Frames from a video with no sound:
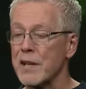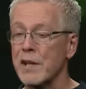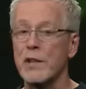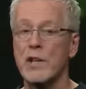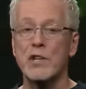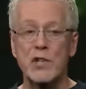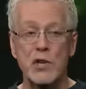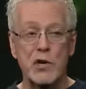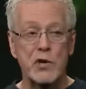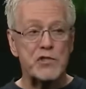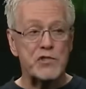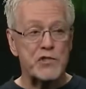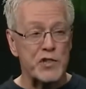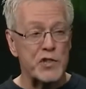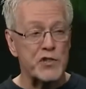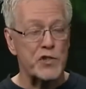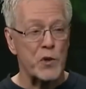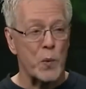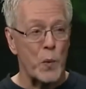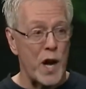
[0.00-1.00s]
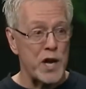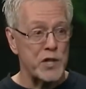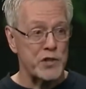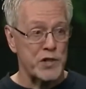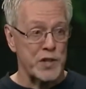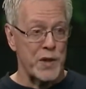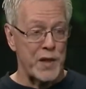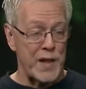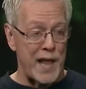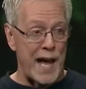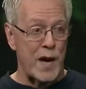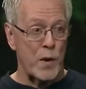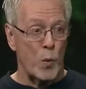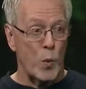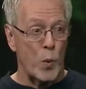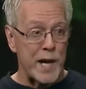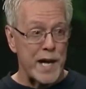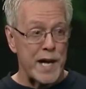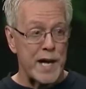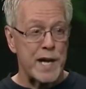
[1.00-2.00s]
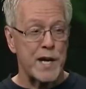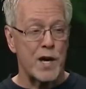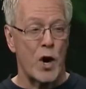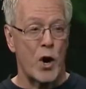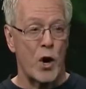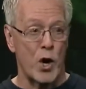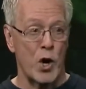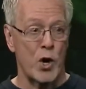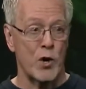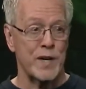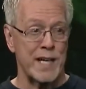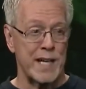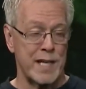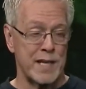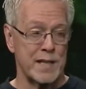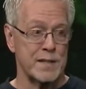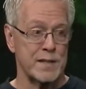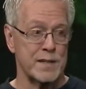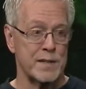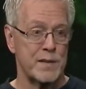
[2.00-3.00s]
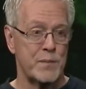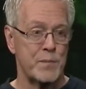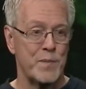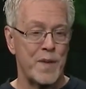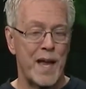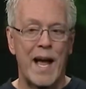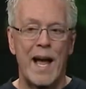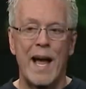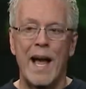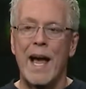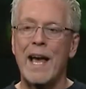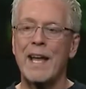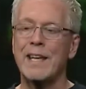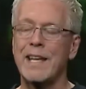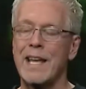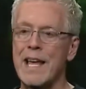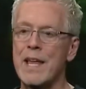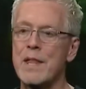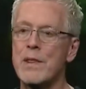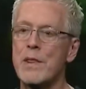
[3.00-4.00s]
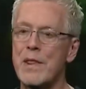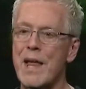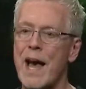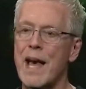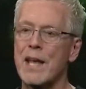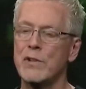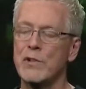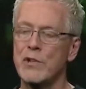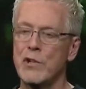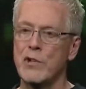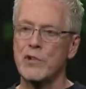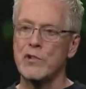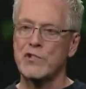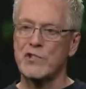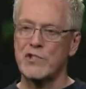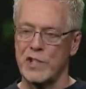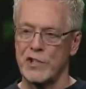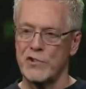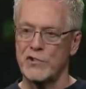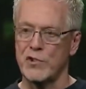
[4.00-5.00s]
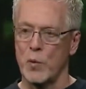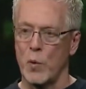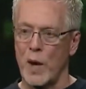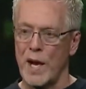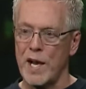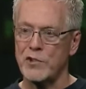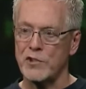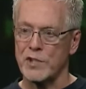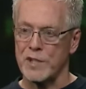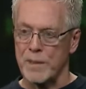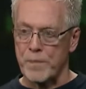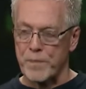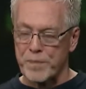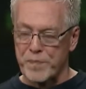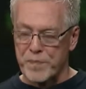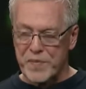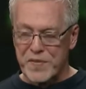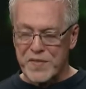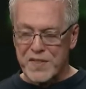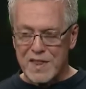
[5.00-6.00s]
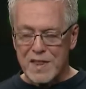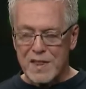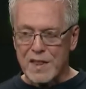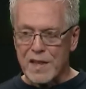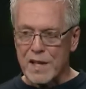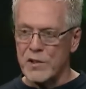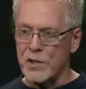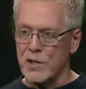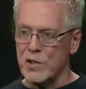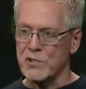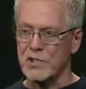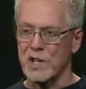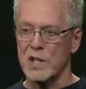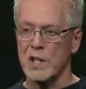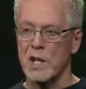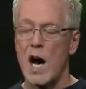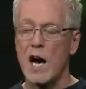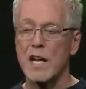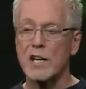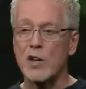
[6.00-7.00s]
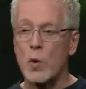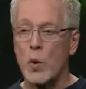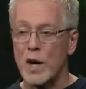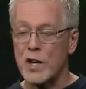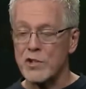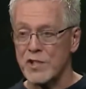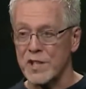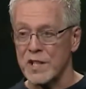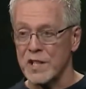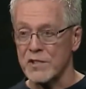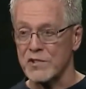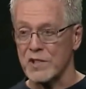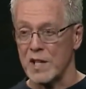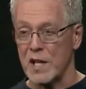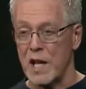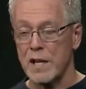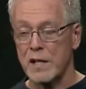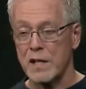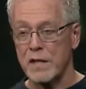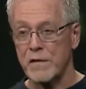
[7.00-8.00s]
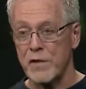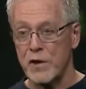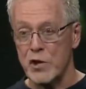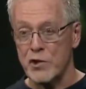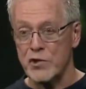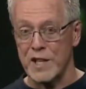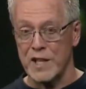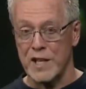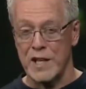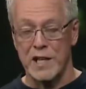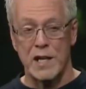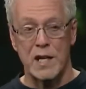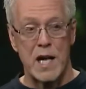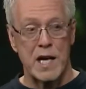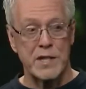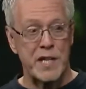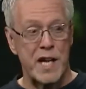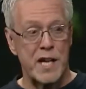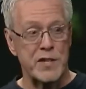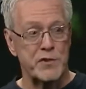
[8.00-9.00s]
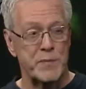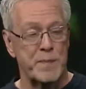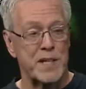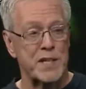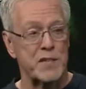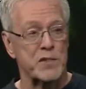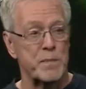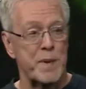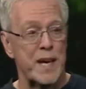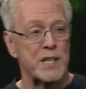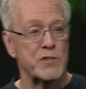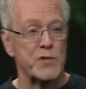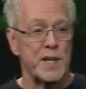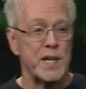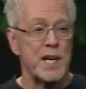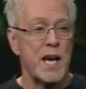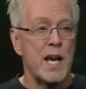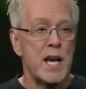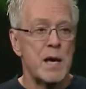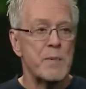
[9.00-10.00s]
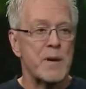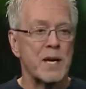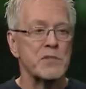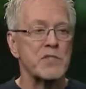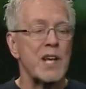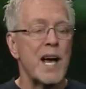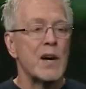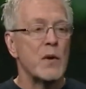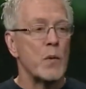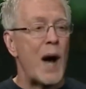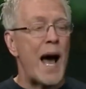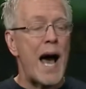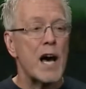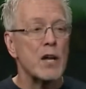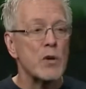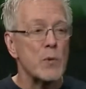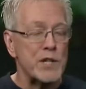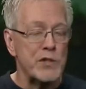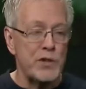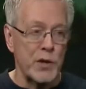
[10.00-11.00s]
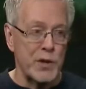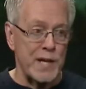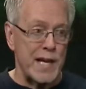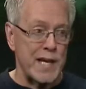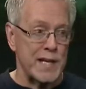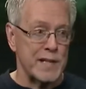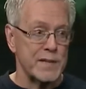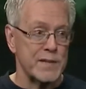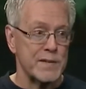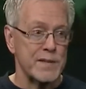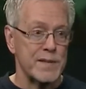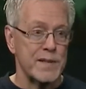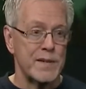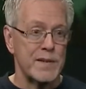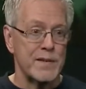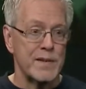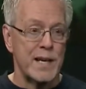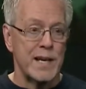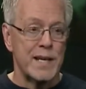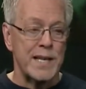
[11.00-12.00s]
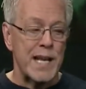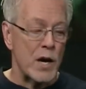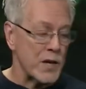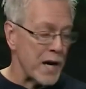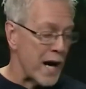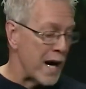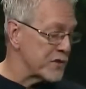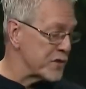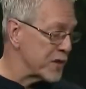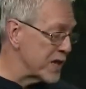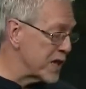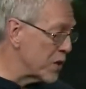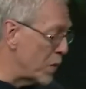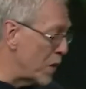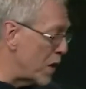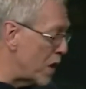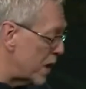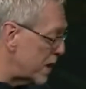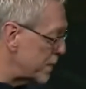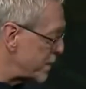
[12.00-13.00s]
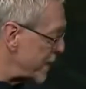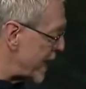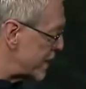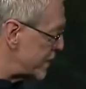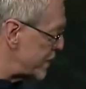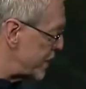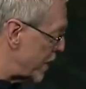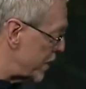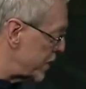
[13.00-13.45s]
kind of the new situation that we are in. And in that new situation, there's a lot of questions, a lot of confusion, and a lot of tension, because basically it becomes, well, how do we do that? Now God's going to go on and